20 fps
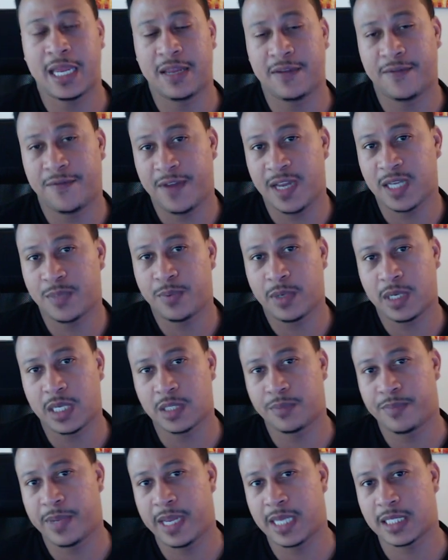And Facebook
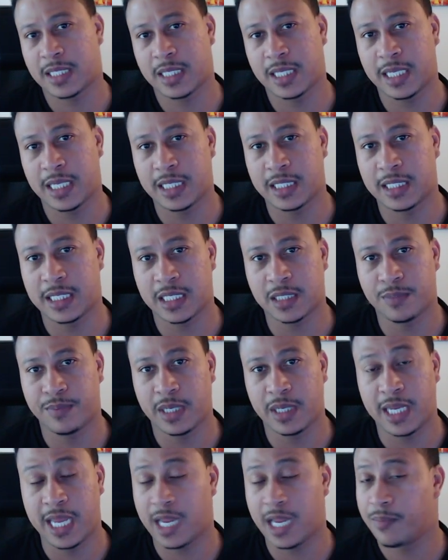has basically just
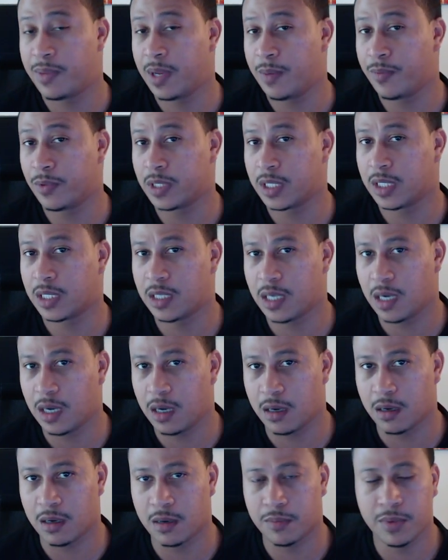been kicking people to the
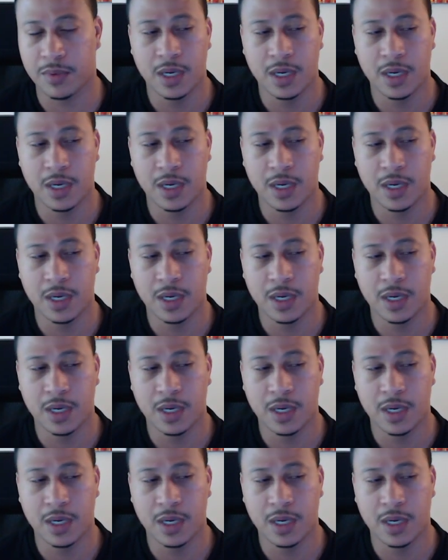curb